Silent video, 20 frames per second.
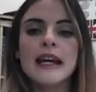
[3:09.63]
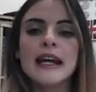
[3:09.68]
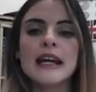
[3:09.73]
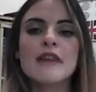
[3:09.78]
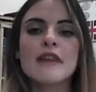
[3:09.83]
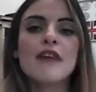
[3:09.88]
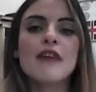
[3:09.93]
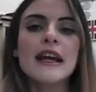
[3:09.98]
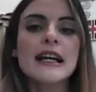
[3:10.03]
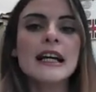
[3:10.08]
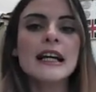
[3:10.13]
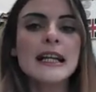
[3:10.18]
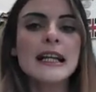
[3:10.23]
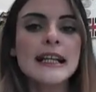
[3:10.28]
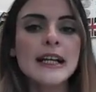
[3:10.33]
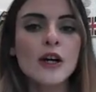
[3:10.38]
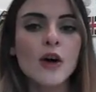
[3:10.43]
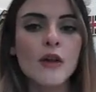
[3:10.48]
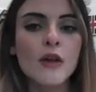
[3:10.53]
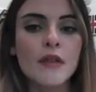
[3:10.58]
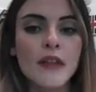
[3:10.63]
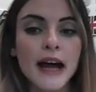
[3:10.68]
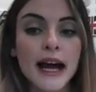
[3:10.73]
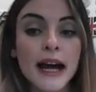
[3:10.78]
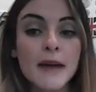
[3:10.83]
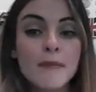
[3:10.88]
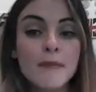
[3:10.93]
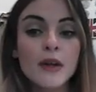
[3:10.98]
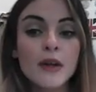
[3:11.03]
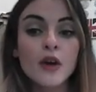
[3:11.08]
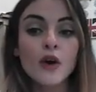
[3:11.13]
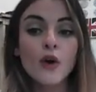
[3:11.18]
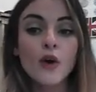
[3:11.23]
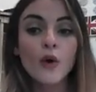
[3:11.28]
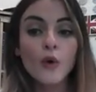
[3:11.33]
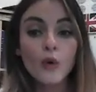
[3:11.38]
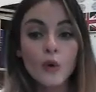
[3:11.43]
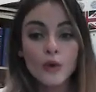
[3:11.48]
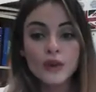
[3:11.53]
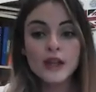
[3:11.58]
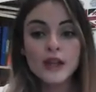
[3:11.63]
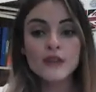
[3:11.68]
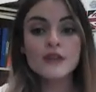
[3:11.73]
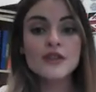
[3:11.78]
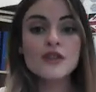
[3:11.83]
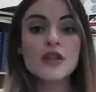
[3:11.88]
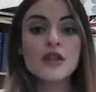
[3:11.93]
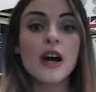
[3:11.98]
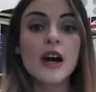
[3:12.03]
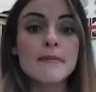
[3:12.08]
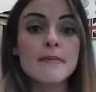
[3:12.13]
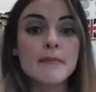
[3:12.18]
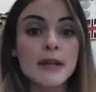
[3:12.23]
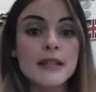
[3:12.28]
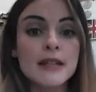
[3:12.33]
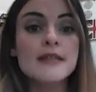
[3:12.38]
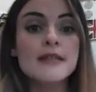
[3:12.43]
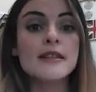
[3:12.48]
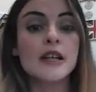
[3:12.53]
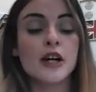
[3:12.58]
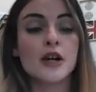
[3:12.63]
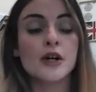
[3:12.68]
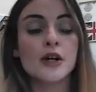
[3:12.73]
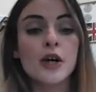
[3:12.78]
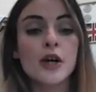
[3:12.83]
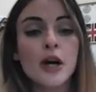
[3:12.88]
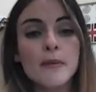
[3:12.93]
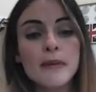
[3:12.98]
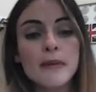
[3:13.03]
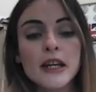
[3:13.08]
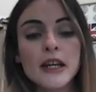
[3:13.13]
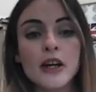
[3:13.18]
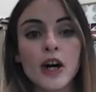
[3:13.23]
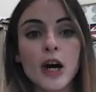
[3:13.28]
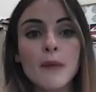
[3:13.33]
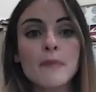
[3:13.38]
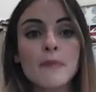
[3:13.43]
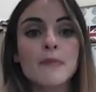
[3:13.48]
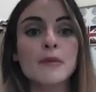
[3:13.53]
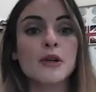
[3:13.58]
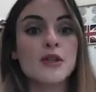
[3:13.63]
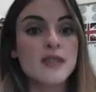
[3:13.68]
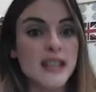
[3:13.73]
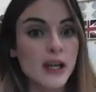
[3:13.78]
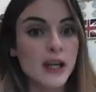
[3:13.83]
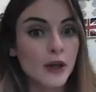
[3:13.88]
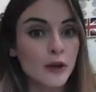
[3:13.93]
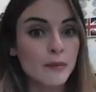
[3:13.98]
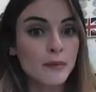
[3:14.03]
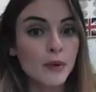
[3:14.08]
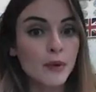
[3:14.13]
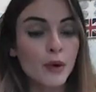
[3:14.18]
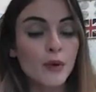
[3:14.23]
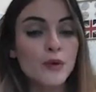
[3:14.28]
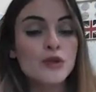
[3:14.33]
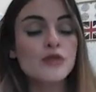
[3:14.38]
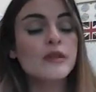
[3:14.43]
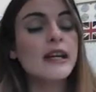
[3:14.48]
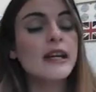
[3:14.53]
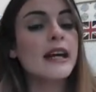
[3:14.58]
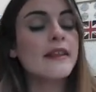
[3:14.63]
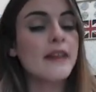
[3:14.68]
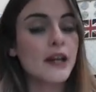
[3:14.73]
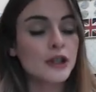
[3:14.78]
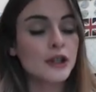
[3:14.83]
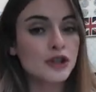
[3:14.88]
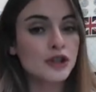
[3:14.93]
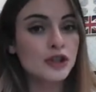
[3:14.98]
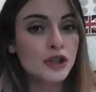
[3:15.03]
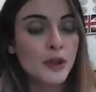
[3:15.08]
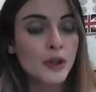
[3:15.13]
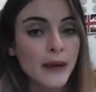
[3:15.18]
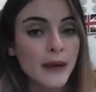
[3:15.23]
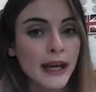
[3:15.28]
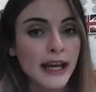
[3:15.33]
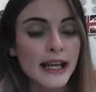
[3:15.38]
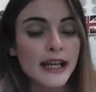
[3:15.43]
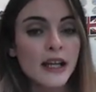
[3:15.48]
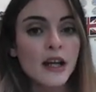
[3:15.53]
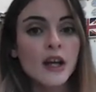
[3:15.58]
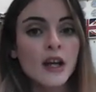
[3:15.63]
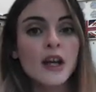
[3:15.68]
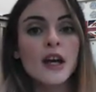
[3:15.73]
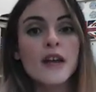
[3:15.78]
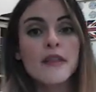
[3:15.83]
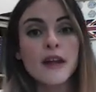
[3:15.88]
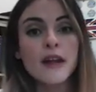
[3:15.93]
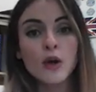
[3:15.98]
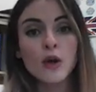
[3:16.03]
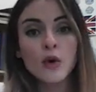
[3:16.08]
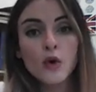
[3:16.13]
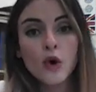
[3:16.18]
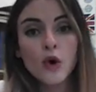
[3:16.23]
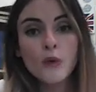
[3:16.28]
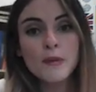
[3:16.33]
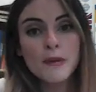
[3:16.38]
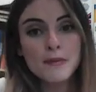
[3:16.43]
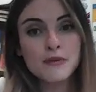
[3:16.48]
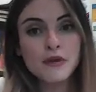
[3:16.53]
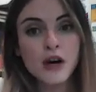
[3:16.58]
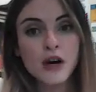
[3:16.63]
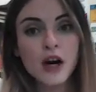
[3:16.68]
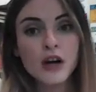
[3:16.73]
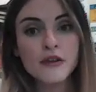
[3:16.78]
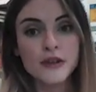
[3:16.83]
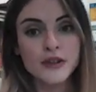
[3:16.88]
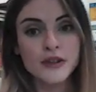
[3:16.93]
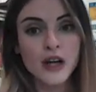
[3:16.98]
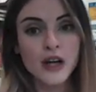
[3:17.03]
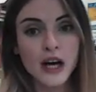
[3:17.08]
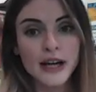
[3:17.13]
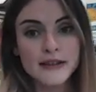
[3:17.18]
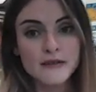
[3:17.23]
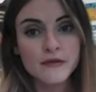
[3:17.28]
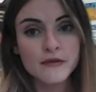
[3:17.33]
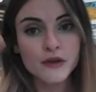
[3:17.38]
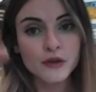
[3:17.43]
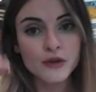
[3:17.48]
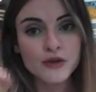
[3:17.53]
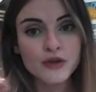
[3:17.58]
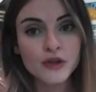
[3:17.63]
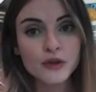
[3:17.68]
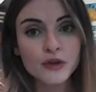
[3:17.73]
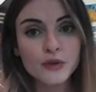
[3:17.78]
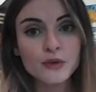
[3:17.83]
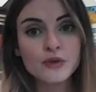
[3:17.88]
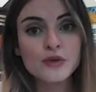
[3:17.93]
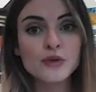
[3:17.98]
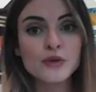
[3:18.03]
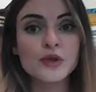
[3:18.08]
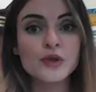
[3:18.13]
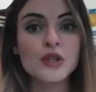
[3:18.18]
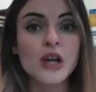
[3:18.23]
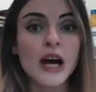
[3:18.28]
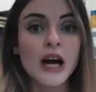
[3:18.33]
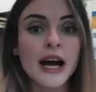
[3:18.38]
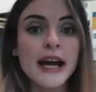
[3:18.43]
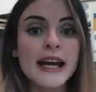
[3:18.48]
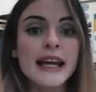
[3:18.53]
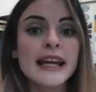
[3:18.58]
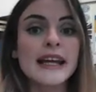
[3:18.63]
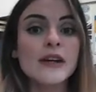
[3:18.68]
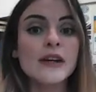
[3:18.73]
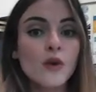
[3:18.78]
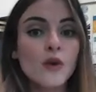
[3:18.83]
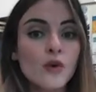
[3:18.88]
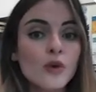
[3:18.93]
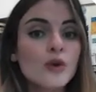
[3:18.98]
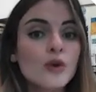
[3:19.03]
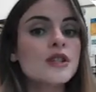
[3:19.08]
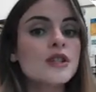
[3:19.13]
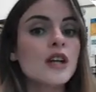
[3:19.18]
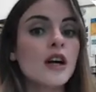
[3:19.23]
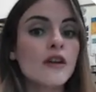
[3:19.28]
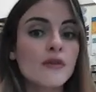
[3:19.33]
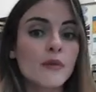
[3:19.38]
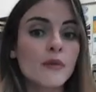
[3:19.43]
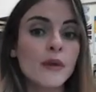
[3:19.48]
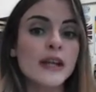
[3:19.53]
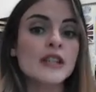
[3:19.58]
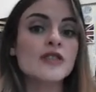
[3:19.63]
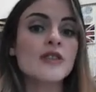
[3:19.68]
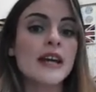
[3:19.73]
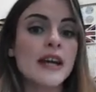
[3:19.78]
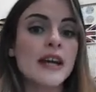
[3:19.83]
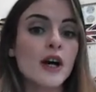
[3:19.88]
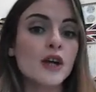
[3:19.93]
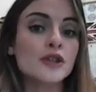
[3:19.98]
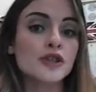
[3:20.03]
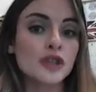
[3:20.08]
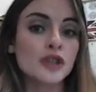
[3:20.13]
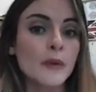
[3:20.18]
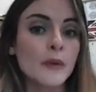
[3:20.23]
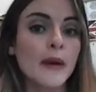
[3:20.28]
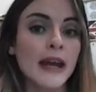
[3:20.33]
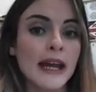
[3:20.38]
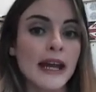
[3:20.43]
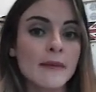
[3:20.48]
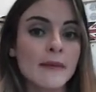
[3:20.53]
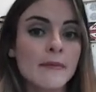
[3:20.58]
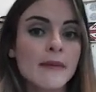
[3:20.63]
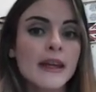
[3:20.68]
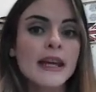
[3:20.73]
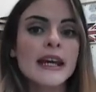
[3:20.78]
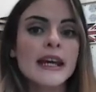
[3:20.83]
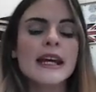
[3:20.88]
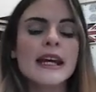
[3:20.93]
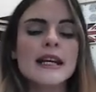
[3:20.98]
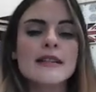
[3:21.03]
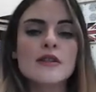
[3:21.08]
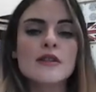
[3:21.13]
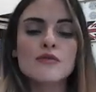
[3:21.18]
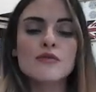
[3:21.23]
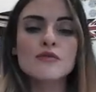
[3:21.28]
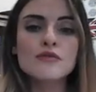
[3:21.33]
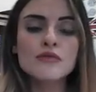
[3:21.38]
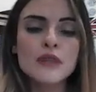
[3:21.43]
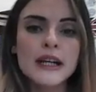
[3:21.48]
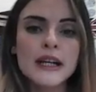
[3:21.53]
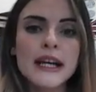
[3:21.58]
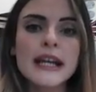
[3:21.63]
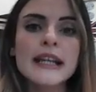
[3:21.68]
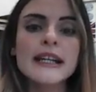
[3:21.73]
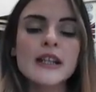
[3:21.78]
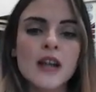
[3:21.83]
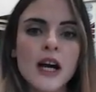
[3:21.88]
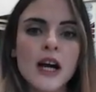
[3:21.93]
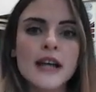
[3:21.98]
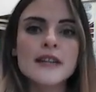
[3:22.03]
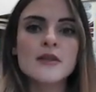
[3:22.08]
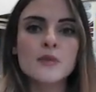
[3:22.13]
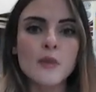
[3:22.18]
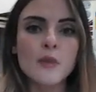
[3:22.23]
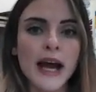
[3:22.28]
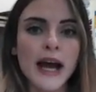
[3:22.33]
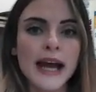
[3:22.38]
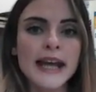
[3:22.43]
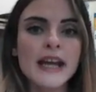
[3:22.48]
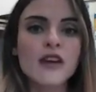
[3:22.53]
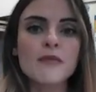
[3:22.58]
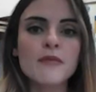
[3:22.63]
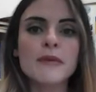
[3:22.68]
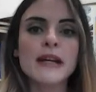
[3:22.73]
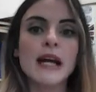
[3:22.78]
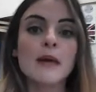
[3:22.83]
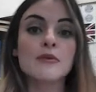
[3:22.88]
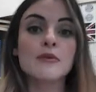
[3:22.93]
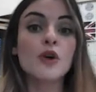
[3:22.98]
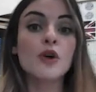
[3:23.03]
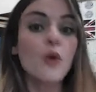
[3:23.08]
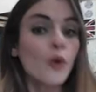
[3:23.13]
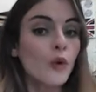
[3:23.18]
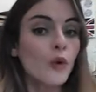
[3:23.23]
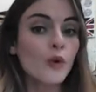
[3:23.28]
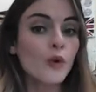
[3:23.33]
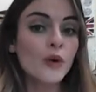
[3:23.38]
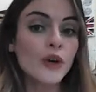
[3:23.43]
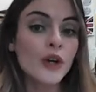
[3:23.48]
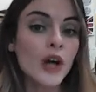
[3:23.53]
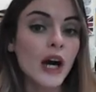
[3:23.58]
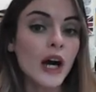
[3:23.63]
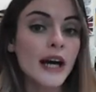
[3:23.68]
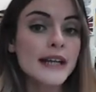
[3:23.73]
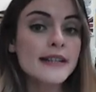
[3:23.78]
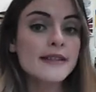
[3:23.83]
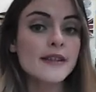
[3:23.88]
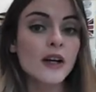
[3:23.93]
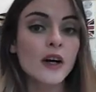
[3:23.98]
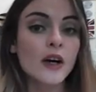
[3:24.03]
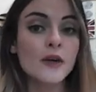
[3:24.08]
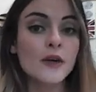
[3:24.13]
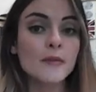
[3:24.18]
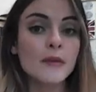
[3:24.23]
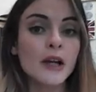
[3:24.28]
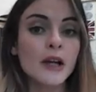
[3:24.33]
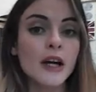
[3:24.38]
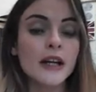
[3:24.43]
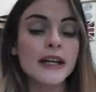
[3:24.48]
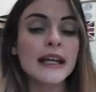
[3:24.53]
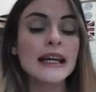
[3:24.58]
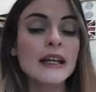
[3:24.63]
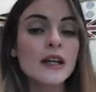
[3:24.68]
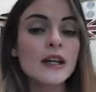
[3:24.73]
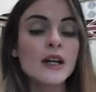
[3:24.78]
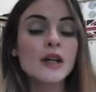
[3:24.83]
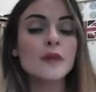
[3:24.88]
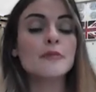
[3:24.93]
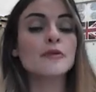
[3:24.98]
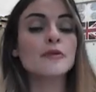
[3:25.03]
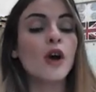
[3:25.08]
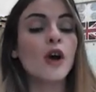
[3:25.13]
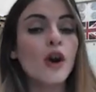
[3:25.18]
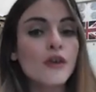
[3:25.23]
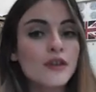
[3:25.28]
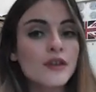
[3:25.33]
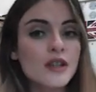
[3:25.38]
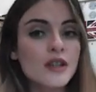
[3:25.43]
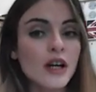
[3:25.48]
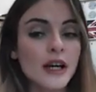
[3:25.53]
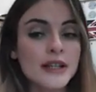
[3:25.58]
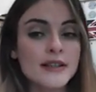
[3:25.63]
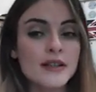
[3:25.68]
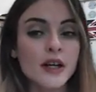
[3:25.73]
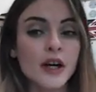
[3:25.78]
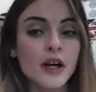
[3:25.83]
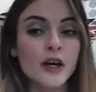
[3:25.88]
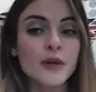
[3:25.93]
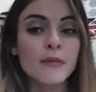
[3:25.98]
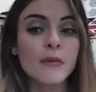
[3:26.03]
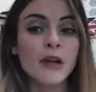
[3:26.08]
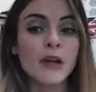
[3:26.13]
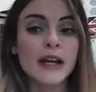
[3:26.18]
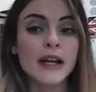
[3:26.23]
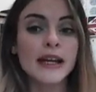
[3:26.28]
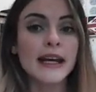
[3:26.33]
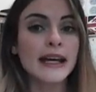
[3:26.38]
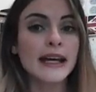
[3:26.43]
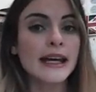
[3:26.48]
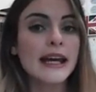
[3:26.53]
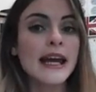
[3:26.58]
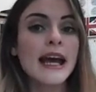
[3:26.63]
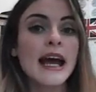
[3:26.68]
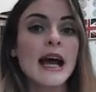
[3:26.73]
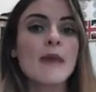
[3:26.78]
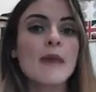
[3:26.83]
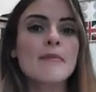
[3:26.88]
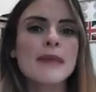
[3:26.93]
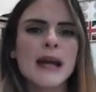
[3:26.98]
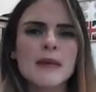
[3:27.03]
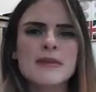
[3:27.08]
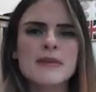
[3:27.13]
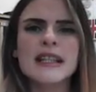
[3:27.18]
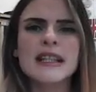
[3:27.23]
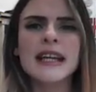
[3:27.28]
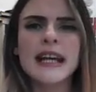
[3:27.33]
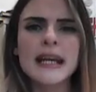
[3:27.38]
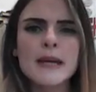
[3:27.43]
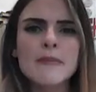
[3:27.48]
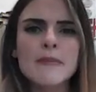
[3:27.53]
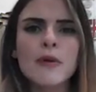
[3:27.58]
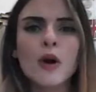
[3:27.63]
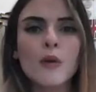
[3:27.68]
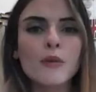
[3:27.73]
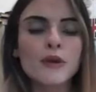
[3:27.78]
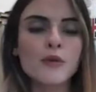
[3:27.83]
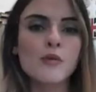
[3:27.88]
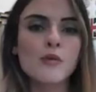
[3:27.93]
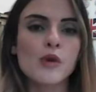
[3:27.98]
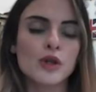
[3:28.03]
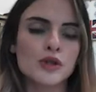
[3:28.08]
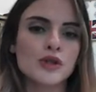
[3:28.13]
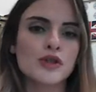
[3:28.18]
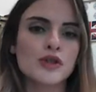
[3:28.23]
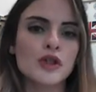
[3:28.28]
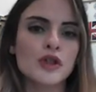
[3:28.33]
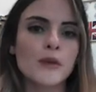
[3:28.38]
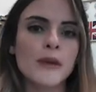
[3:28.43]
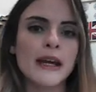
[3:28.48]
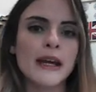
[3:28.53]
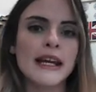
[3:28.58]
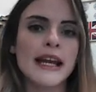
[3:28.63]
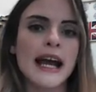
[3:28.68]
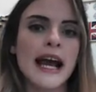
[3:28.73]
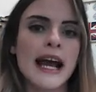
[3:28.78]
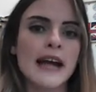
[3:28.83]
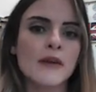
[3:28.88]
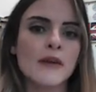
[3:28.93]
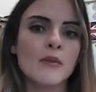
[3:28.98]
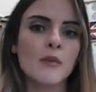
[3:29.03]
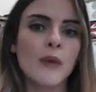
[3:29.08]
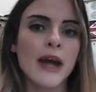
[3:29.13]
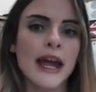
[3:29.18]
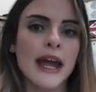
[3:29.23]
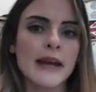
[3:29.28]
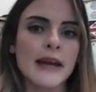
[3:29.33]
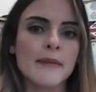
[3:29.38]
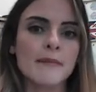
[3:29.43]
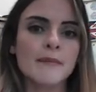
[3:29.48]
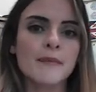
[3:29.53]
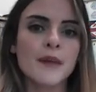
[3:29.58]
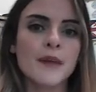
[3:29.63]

If they click on that, all their assignments that are coming up, because they are compulsory and they are due in, they'll all be prioritised for your son or daughter in order of which they are due in. It is a really nice way of being able to organise the home learning, prioritise the home learning and be able to keep up with what's due in and when.